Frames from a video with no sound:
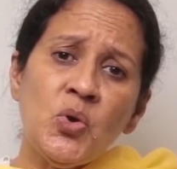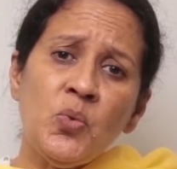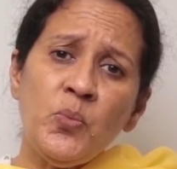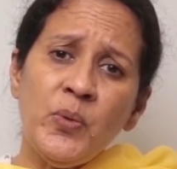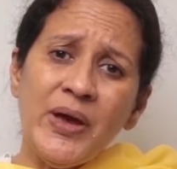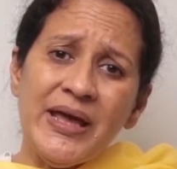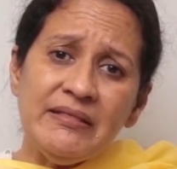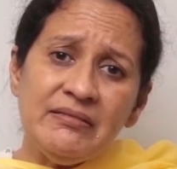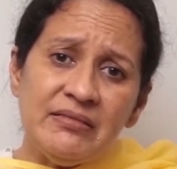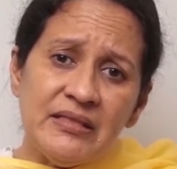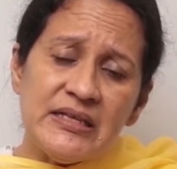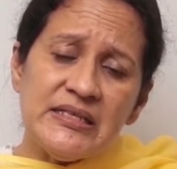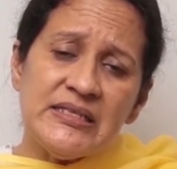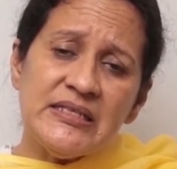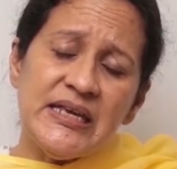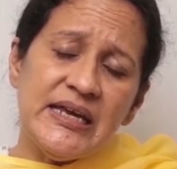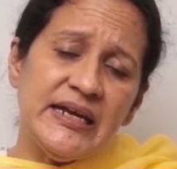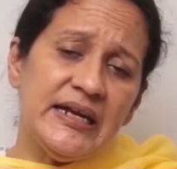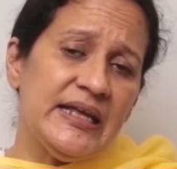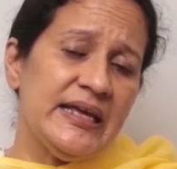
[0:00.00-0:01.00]
So when
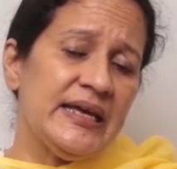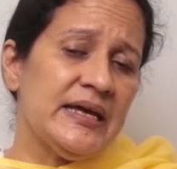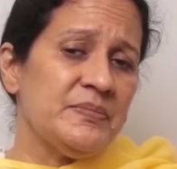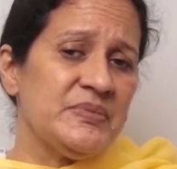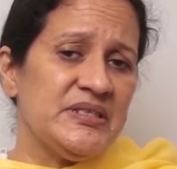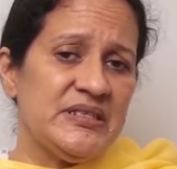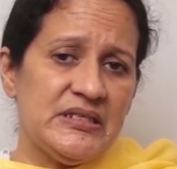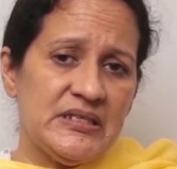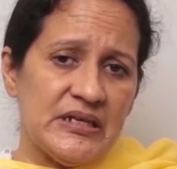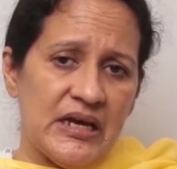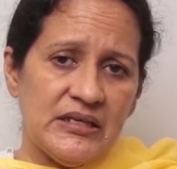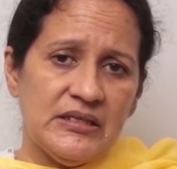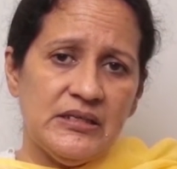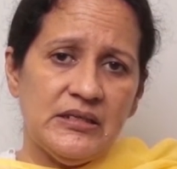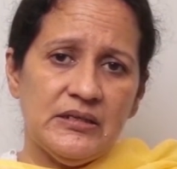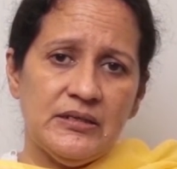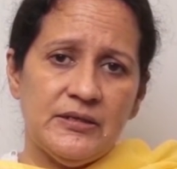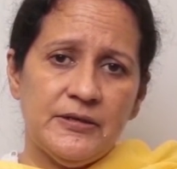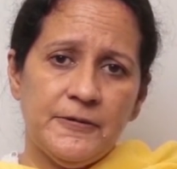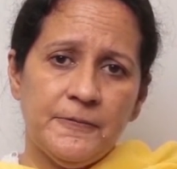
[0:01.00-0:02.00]
the CBM
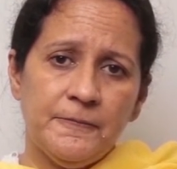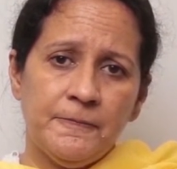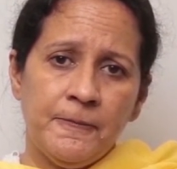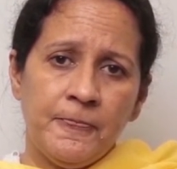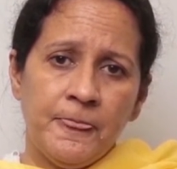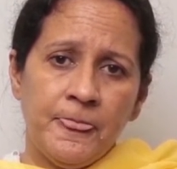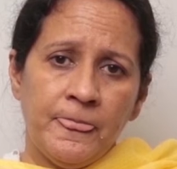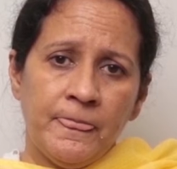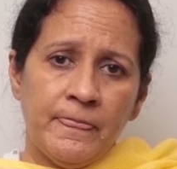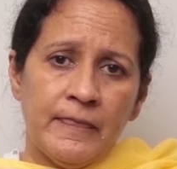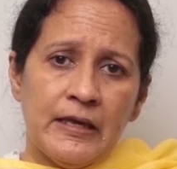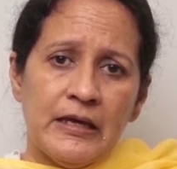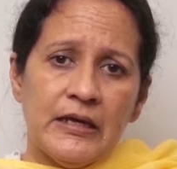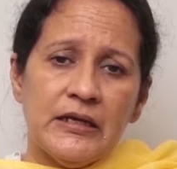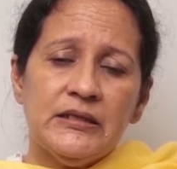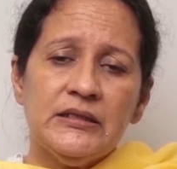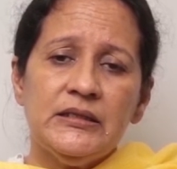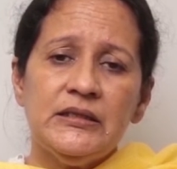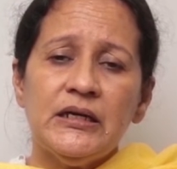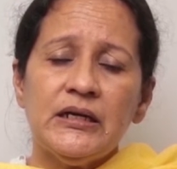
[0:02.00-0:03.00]
started,
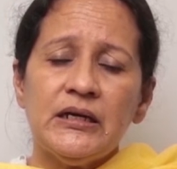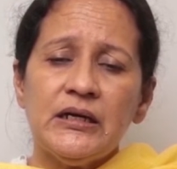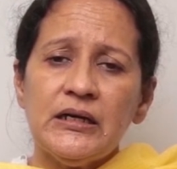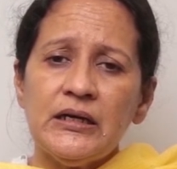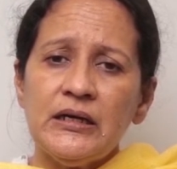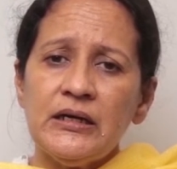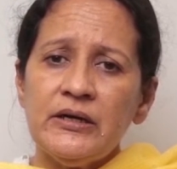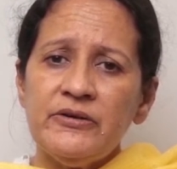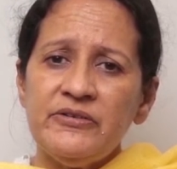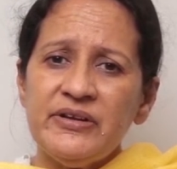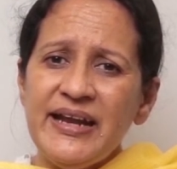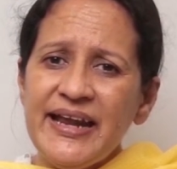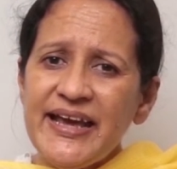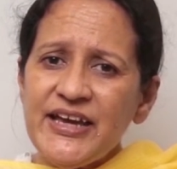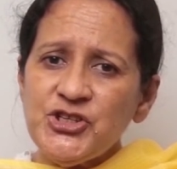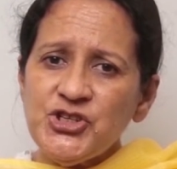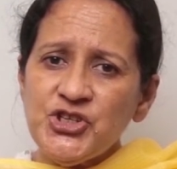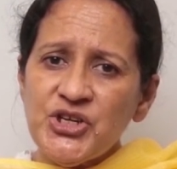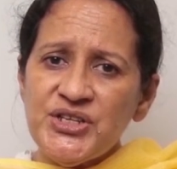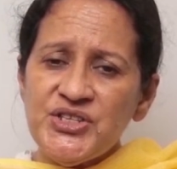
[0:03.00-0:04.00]
the
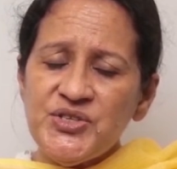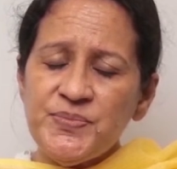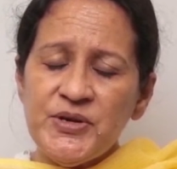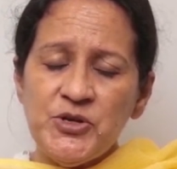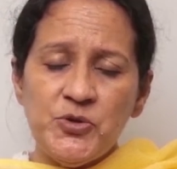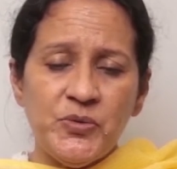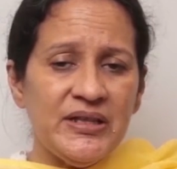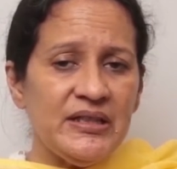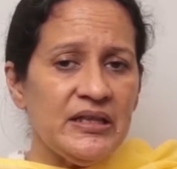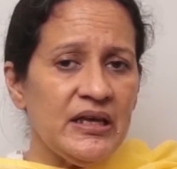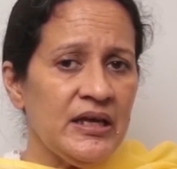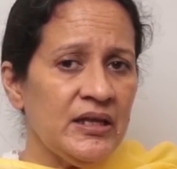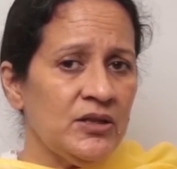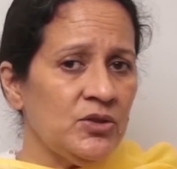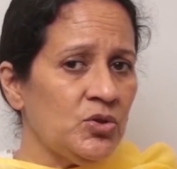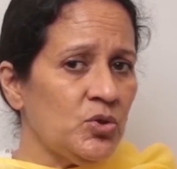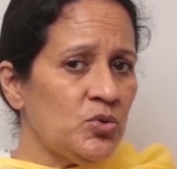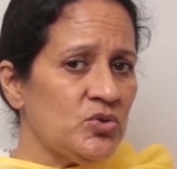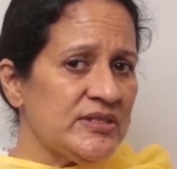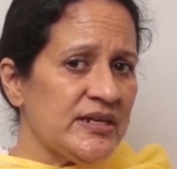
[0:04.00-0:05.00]
relations between the
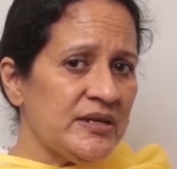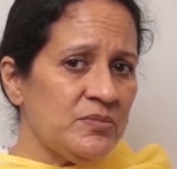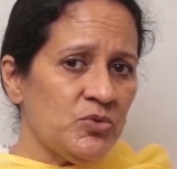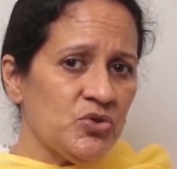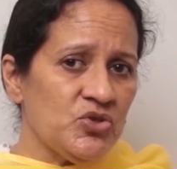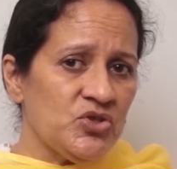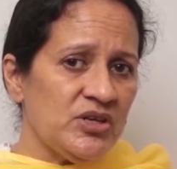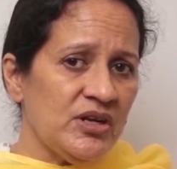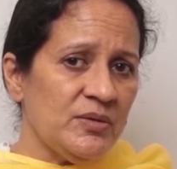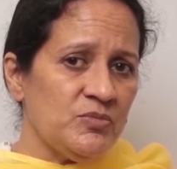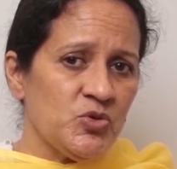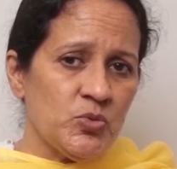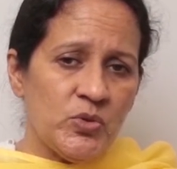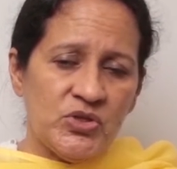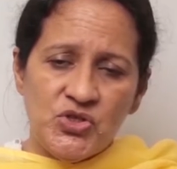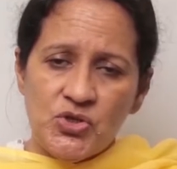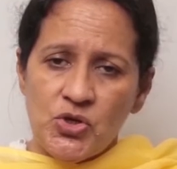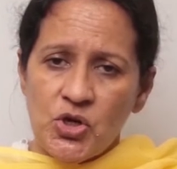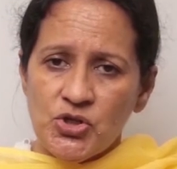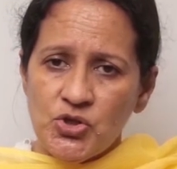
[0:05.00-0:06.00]
Hindus and
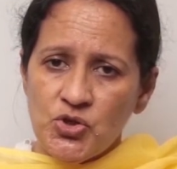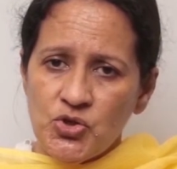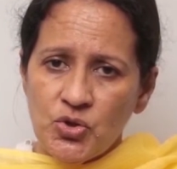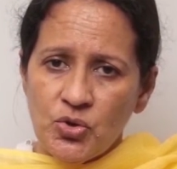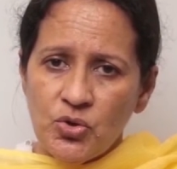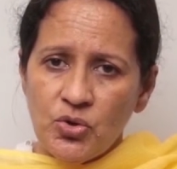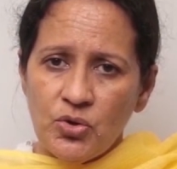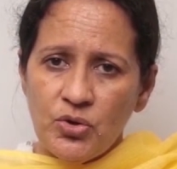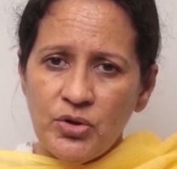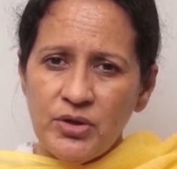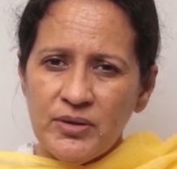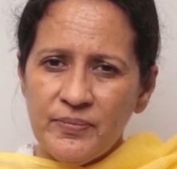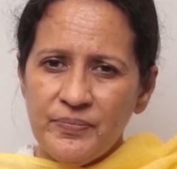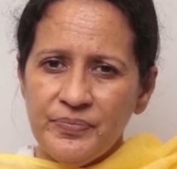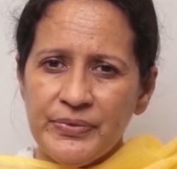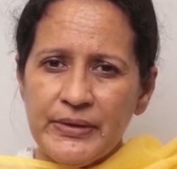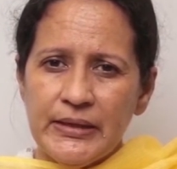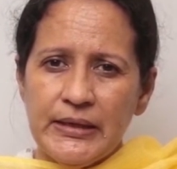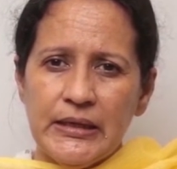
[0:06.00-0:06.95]
Muslims was not so good.